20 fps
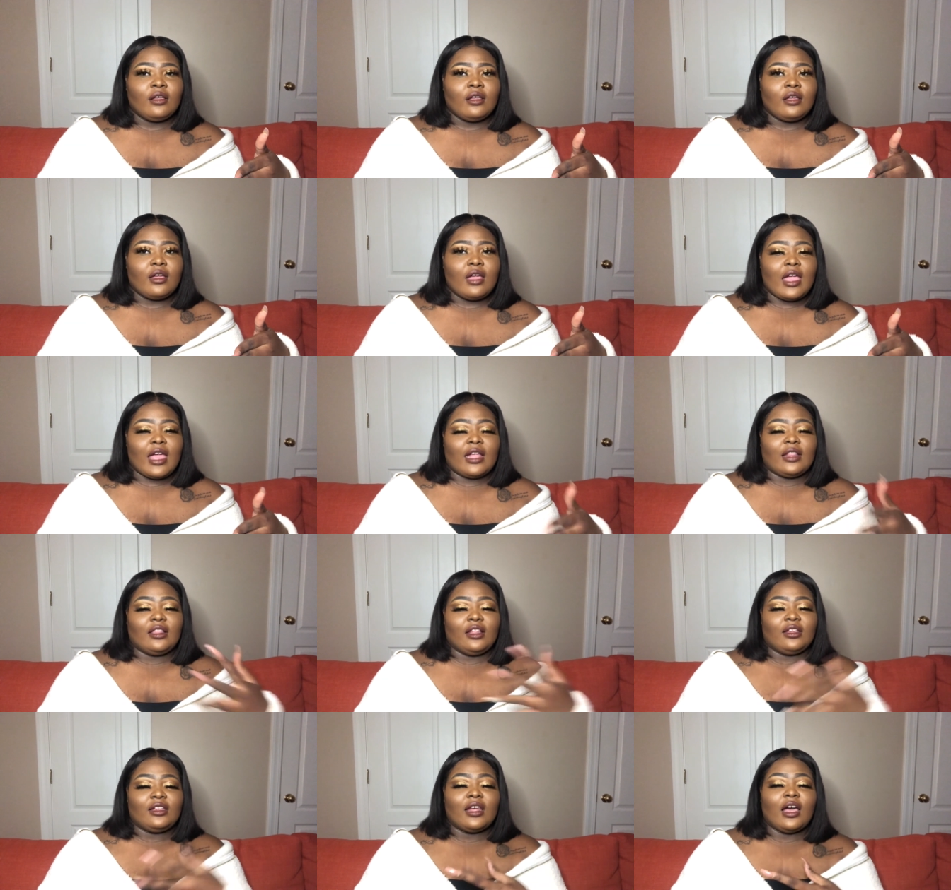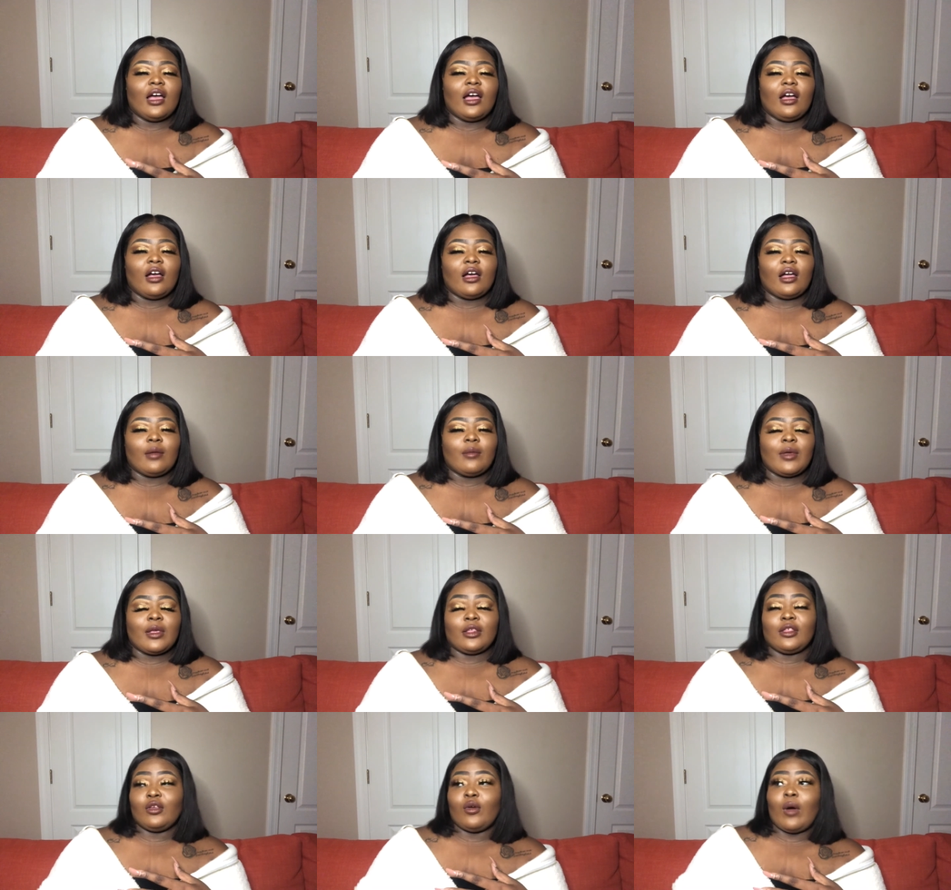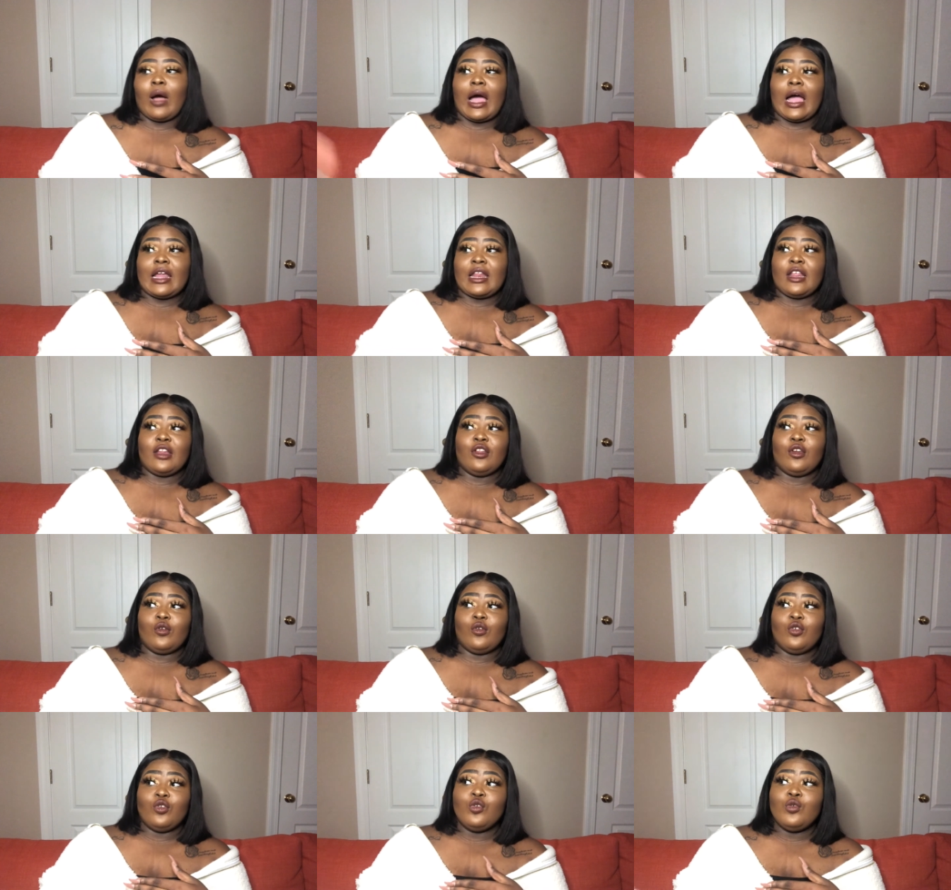at the time, and so I didn't know
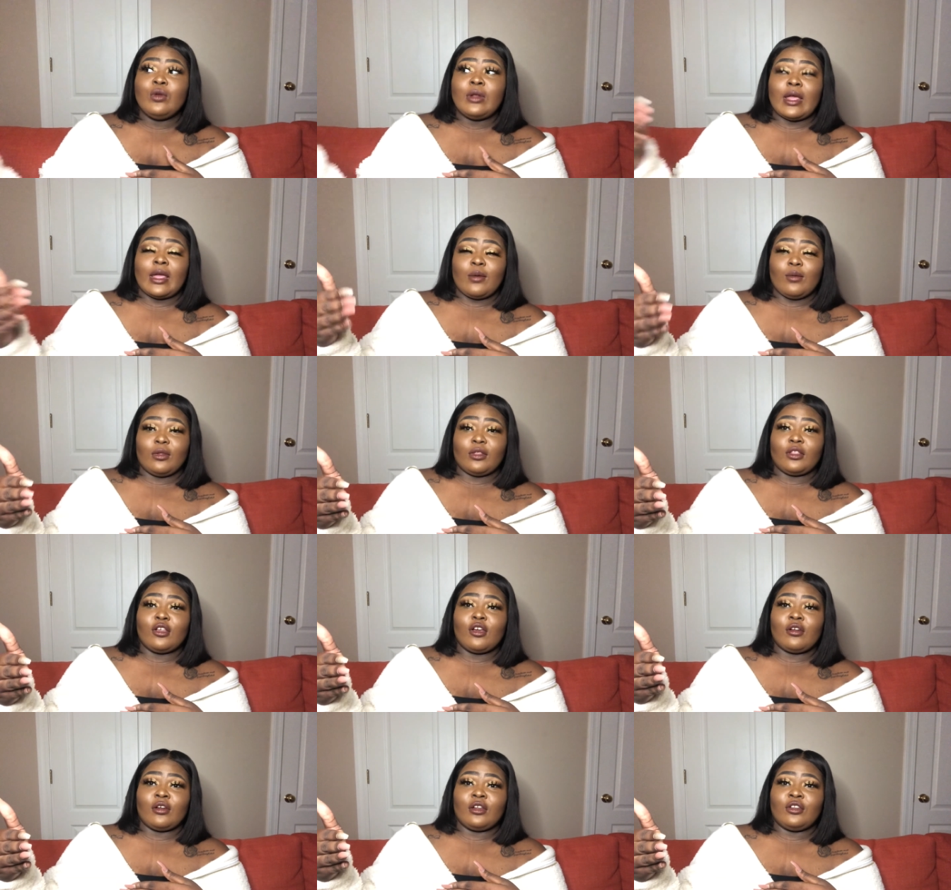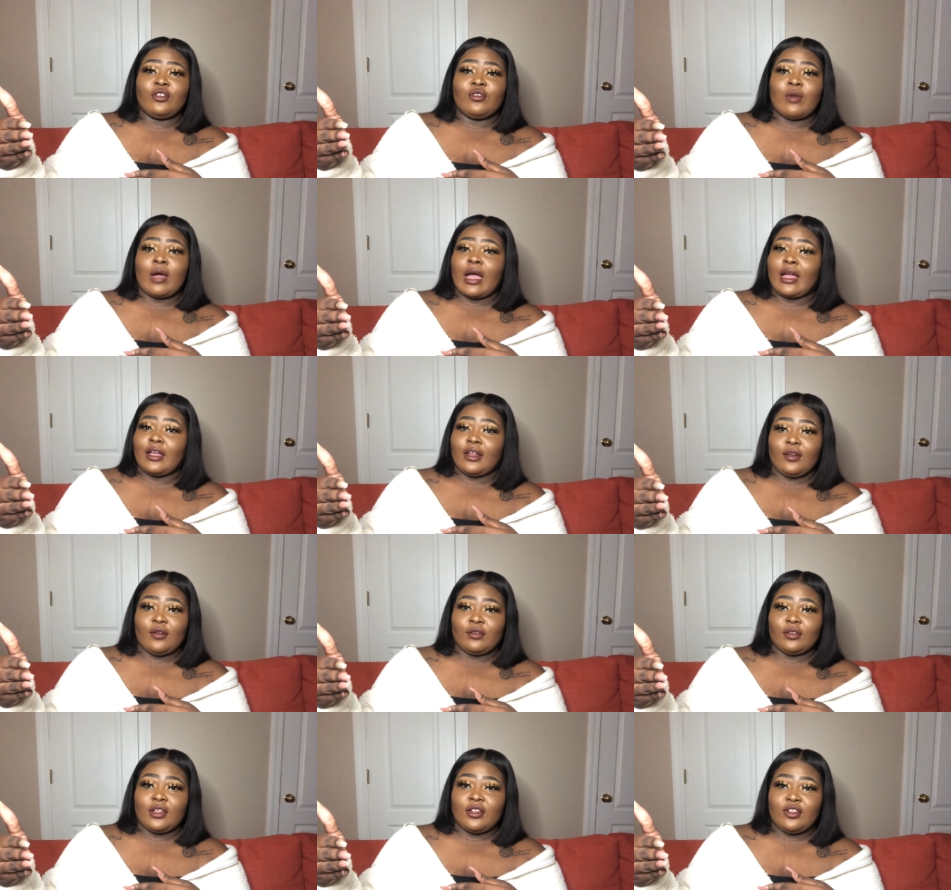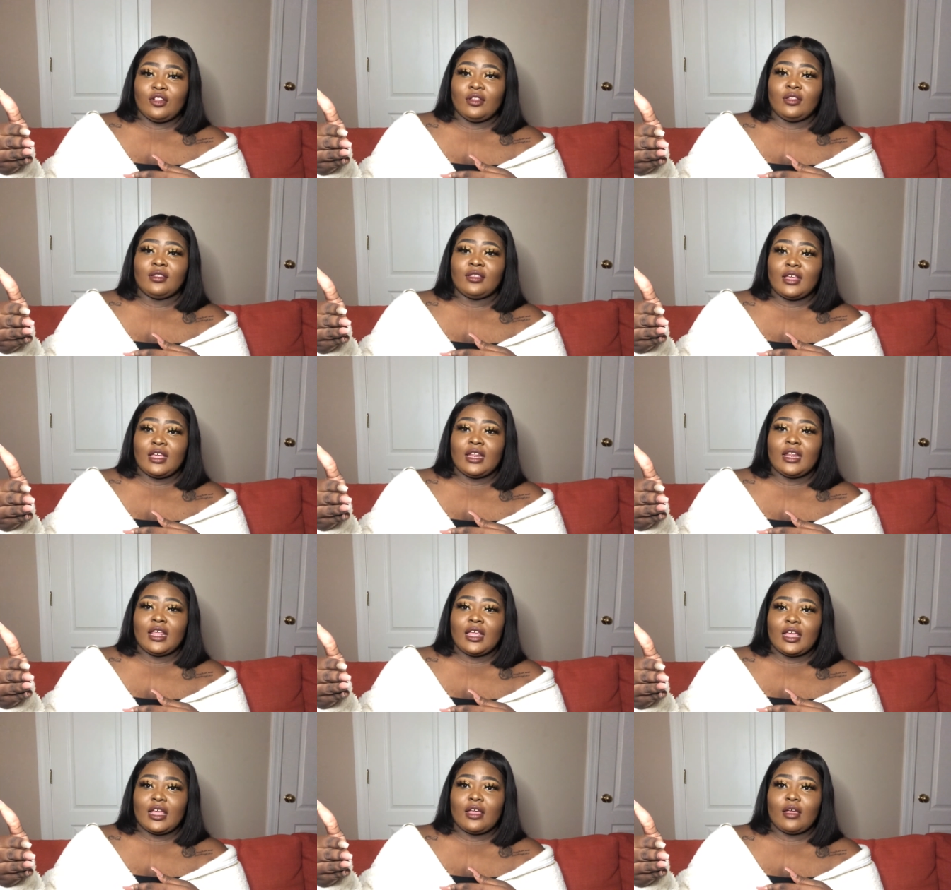who they was talking to. I could only just see
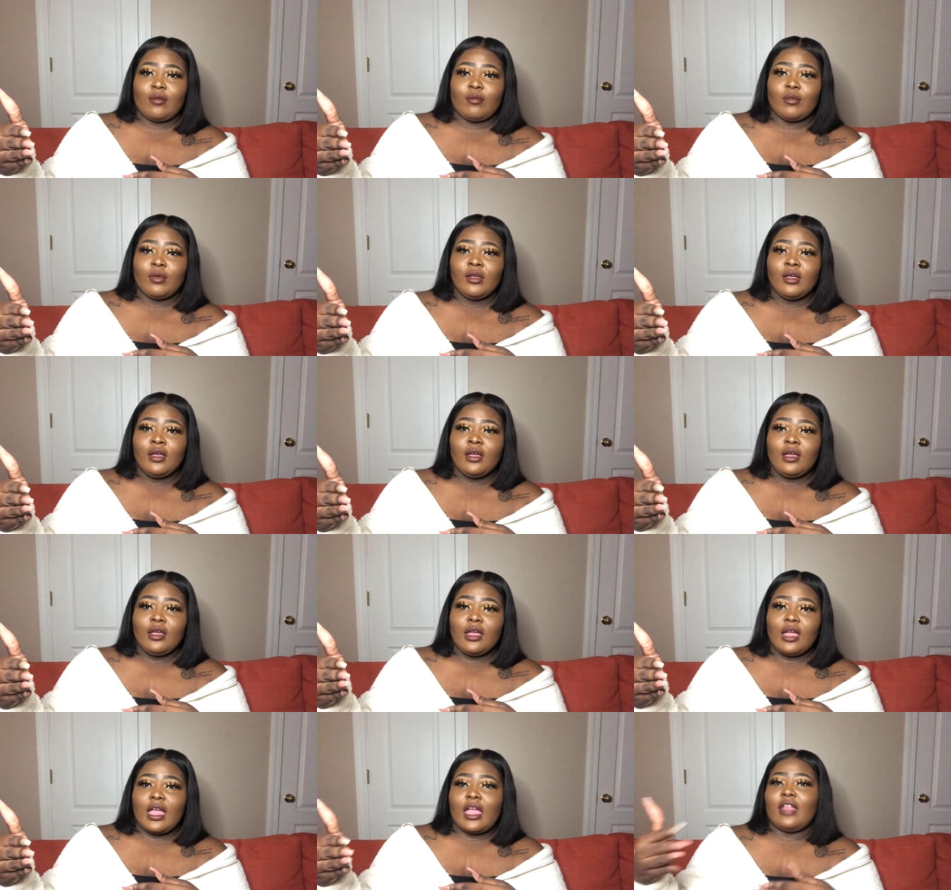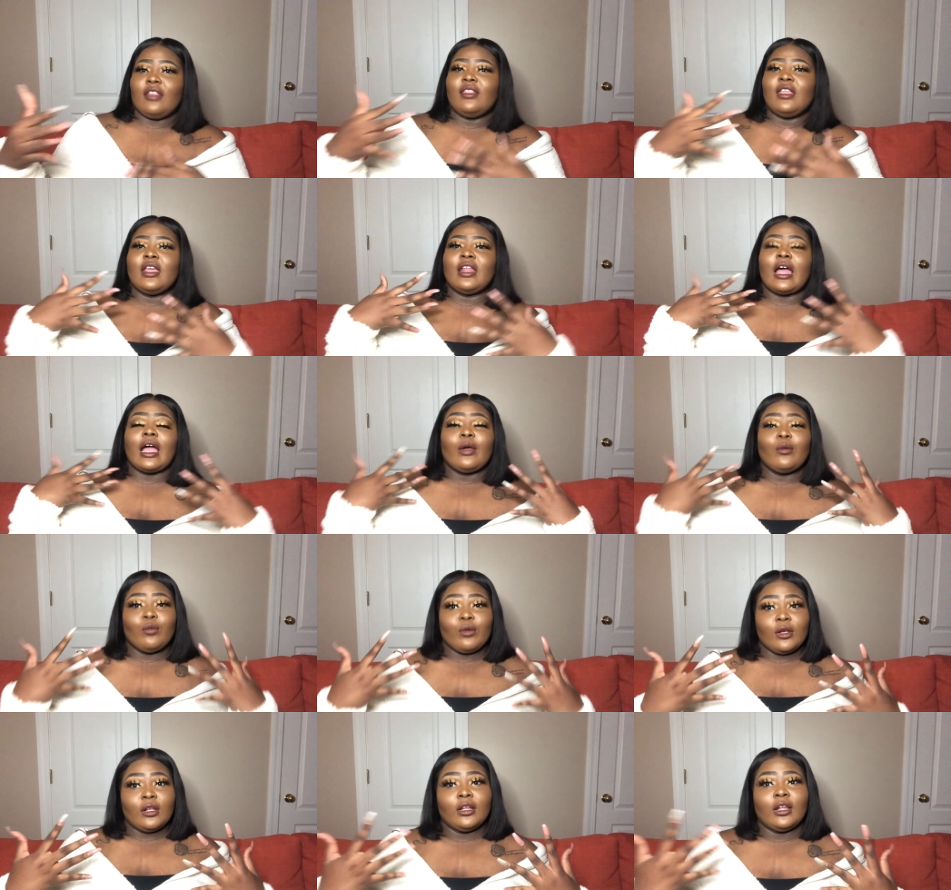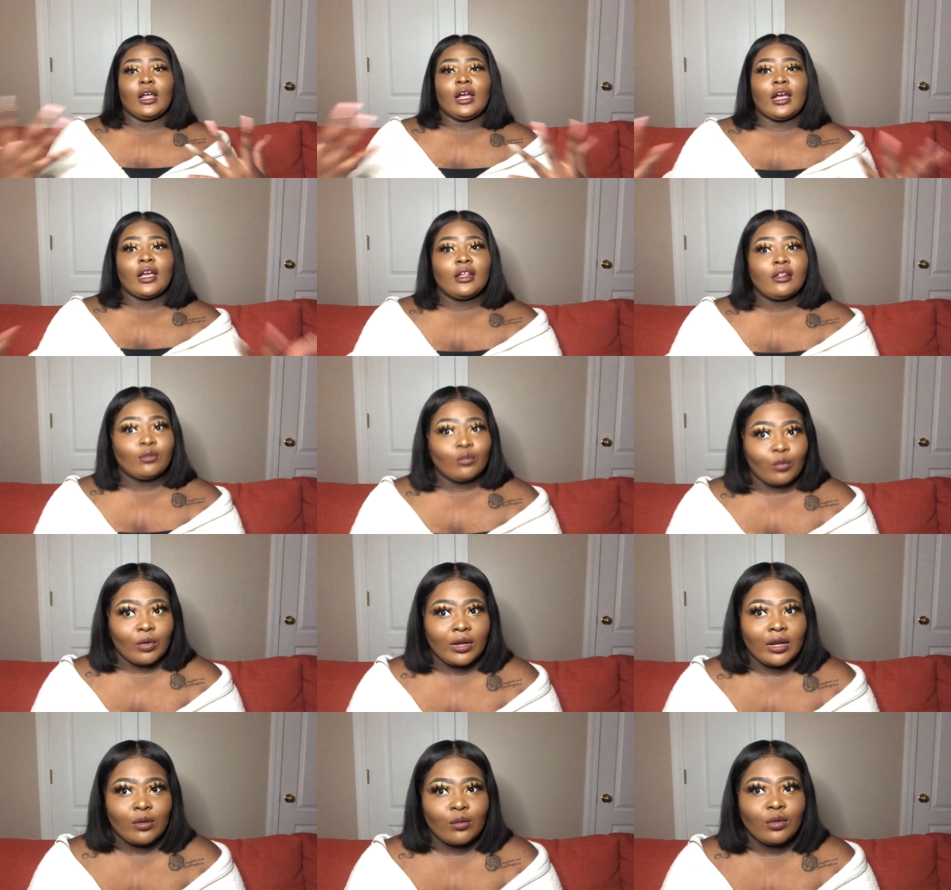them. And then I realized
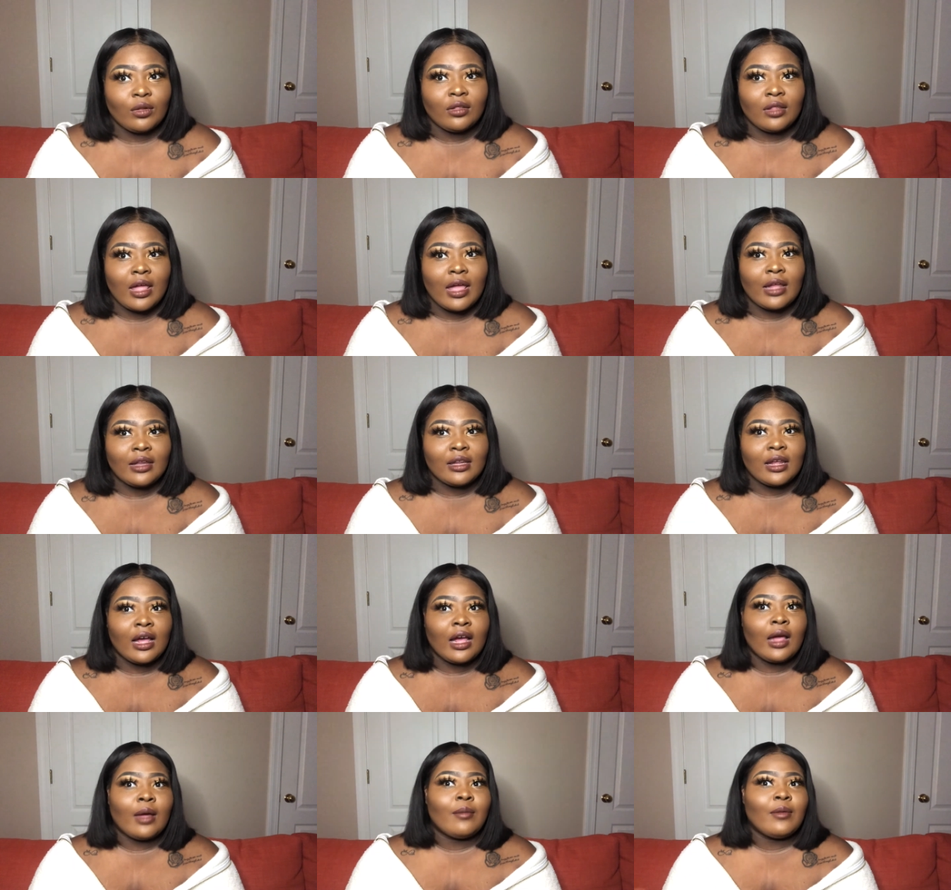when it was that time,